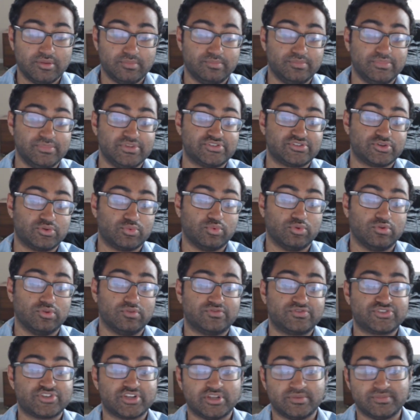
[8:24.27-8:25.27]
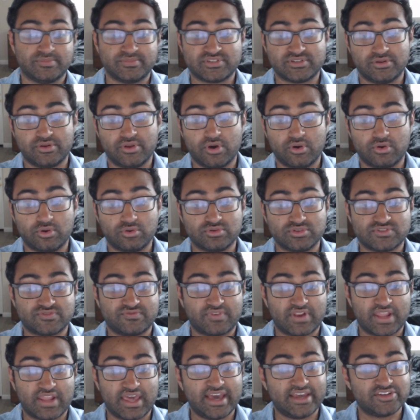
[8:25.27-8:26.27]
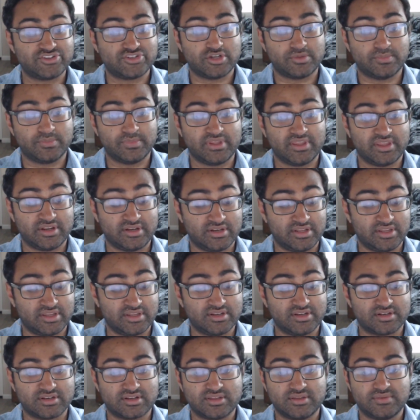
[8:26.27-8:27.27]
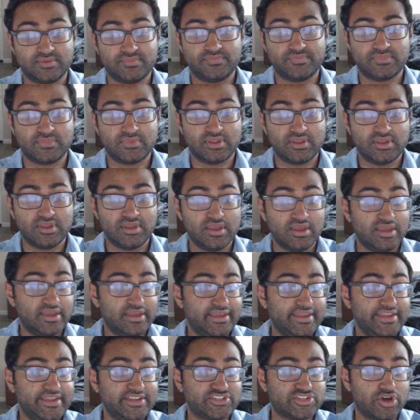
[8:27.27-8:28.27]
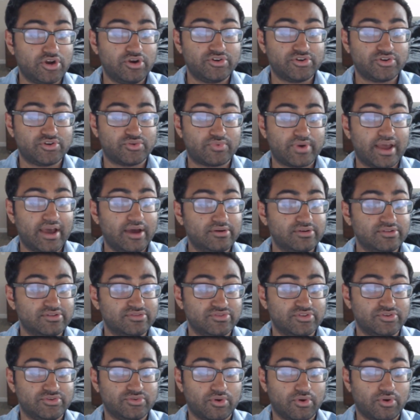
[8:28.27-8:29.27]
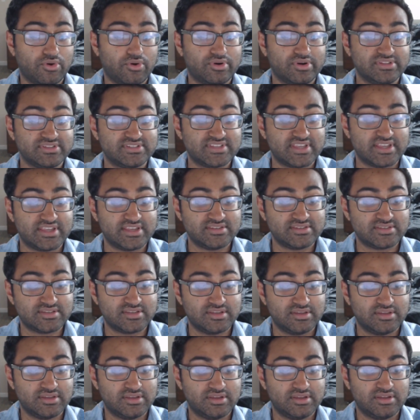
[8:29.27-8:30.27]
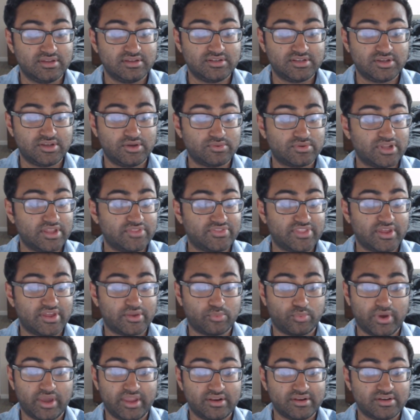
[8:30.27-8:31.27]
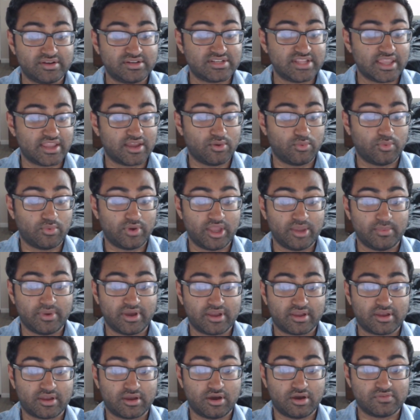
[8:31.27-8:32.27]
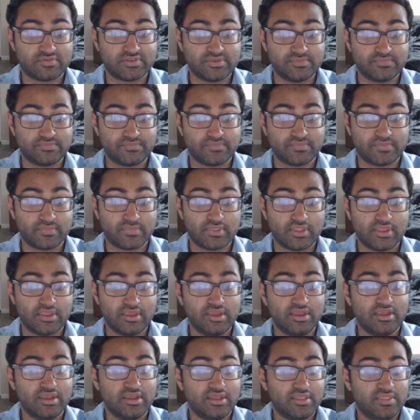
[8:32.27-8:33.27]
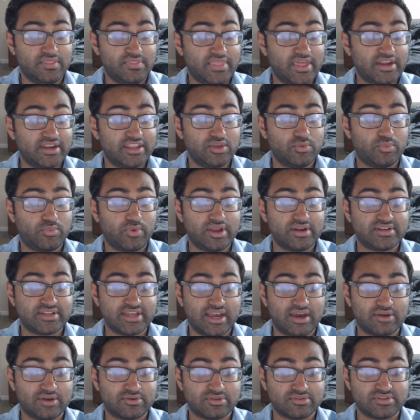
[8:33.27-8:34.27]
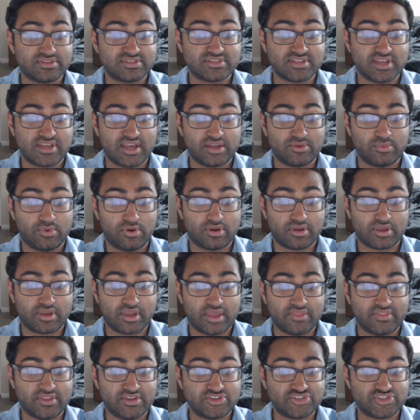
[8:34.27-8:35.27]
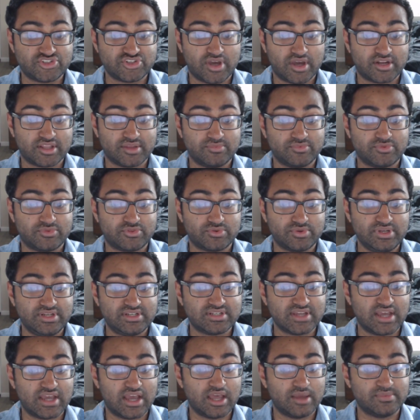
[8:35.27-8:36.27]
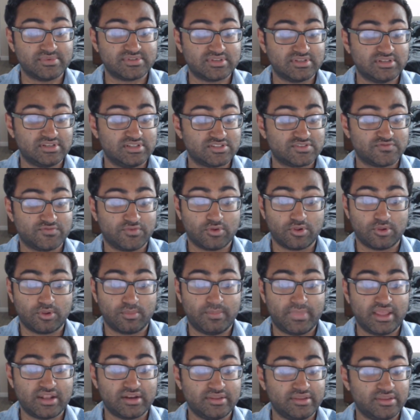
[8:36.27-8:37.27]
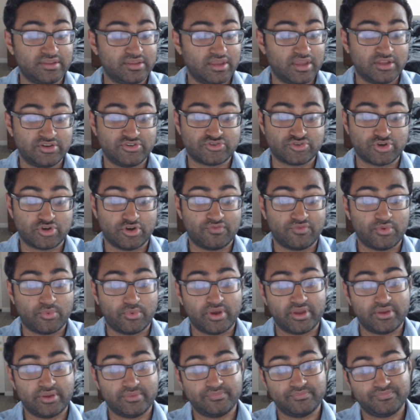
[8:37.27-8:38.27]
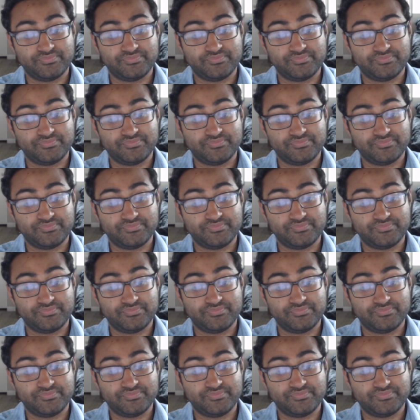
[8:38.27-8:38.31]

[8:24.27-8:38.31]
Mr. Wolfshiem's nose flashed at me indignantly. He turned around in the door and says, Don't let that waiter take away my coffee. Then he went out on the sidewalk, and they shot him three times in his full belly and drove away.